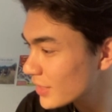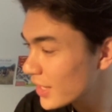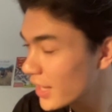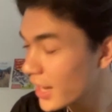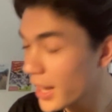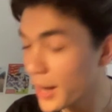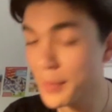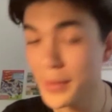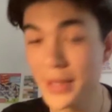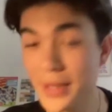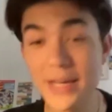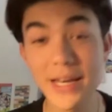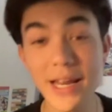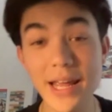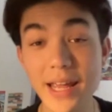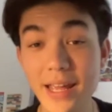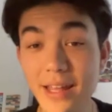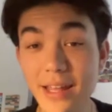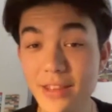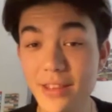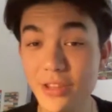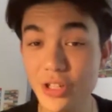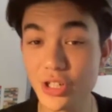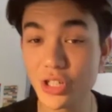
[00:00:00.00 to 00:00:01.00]
I mean,
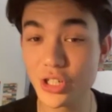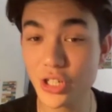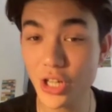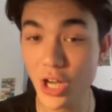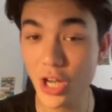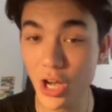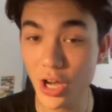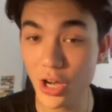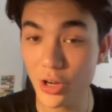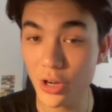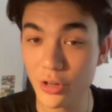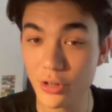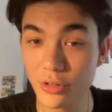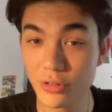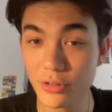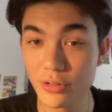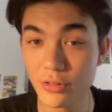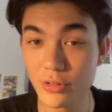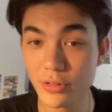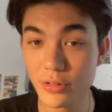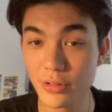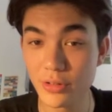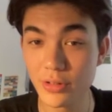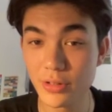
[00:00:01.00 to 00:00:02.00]
in the show,
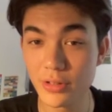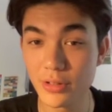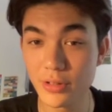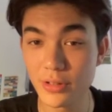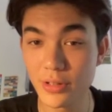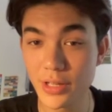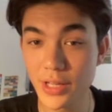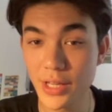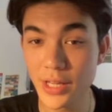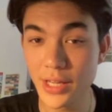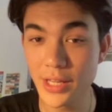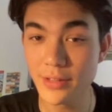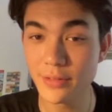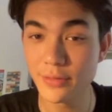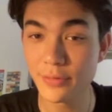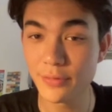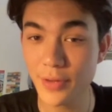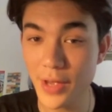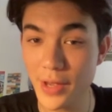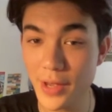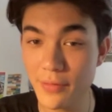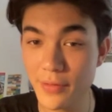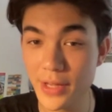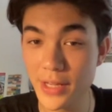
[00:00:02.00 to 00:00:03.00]
his
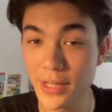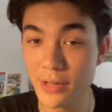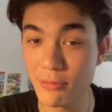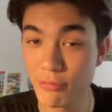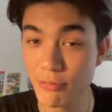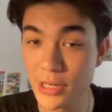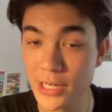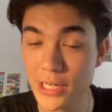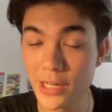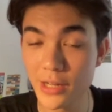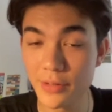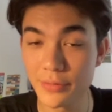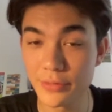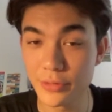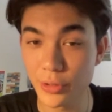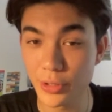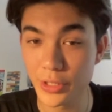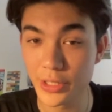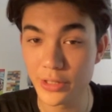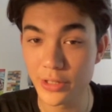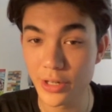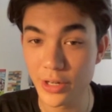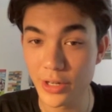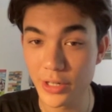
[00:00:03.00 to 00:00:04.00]
favorite... He really loves
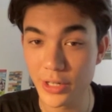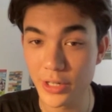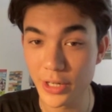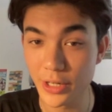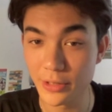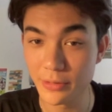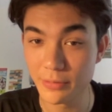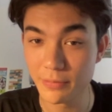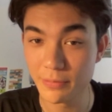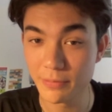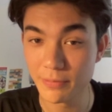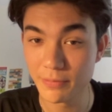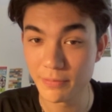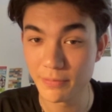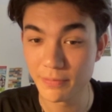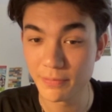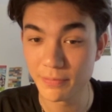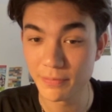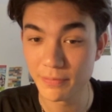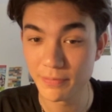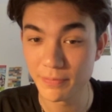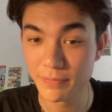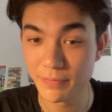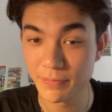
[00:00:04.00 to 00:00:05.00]
Donnie Darko.
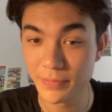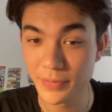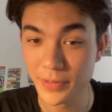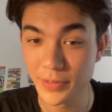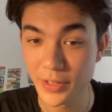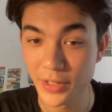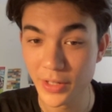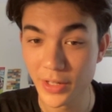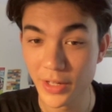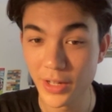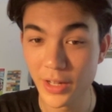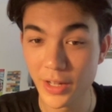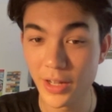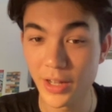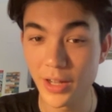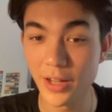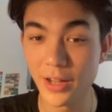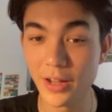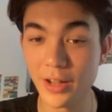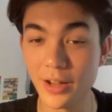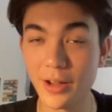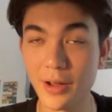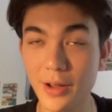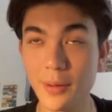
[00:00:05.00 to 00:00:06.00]

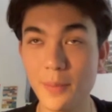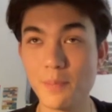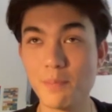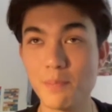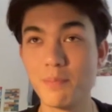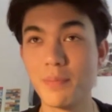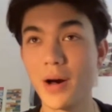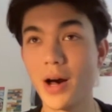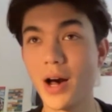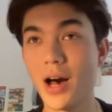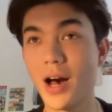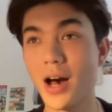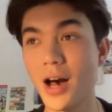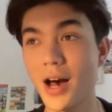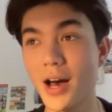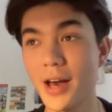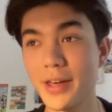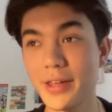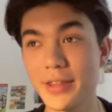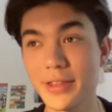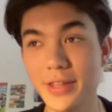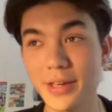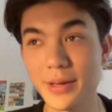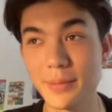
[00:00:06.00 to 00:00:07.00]
But
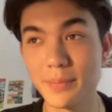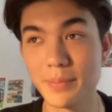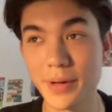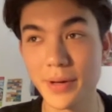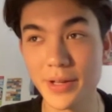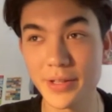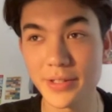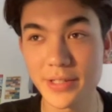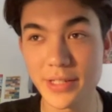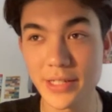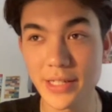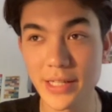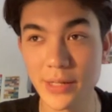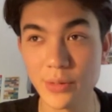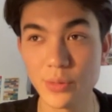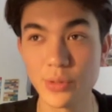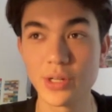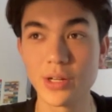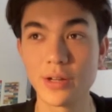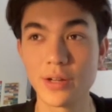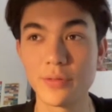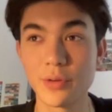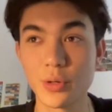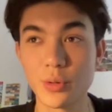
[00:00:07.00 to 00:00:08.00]
I think personally, he
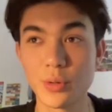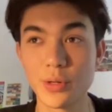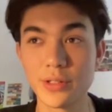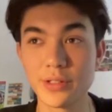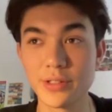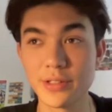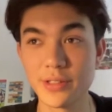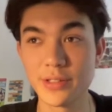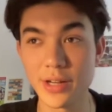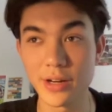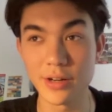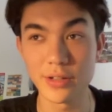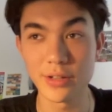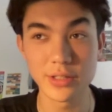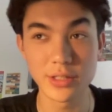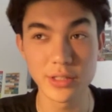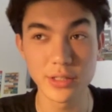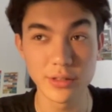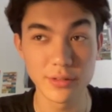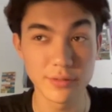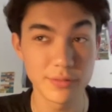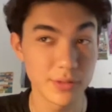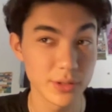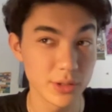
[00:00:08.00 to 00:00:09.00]
would love a Quentin
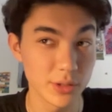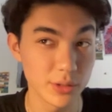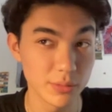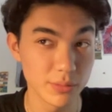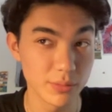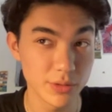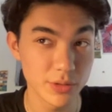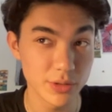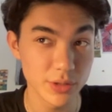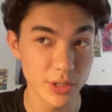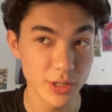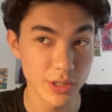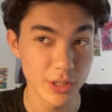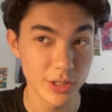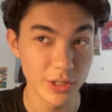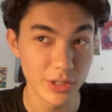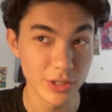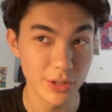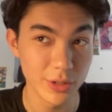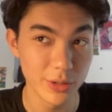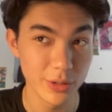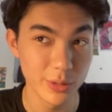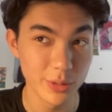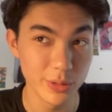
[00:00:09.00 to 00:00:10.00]
Tarantino film.
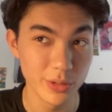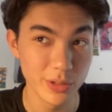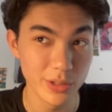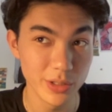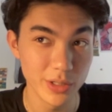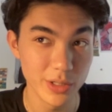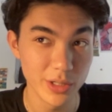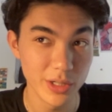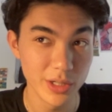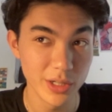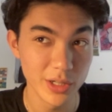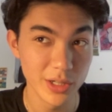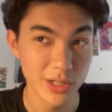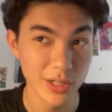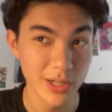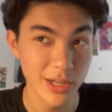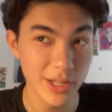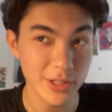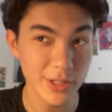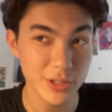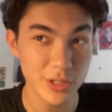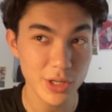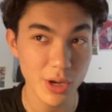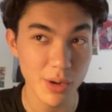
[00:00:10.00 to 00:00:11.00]
So
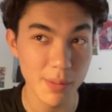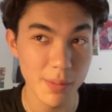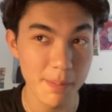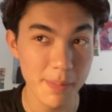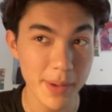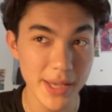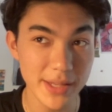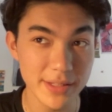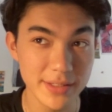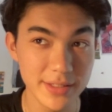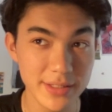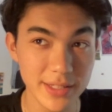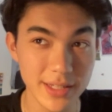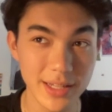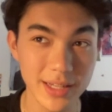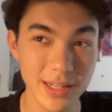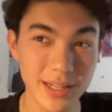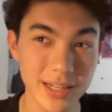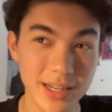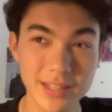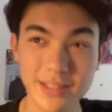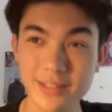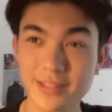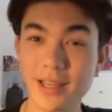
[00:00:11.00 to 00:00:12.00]
let's go
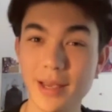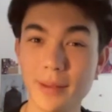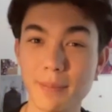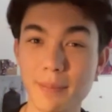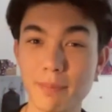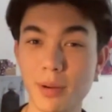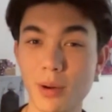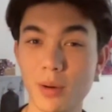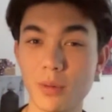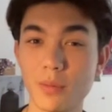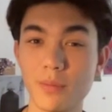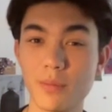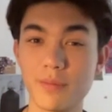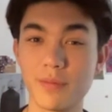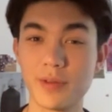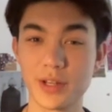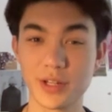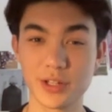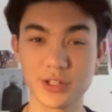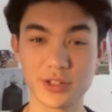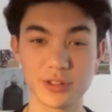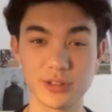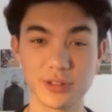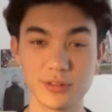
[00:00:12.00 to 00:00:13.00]
basic. Let's say Pulp
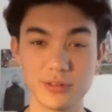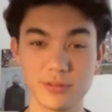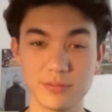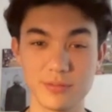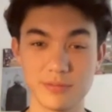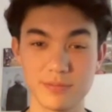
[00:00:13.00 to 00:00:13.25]
Fiction.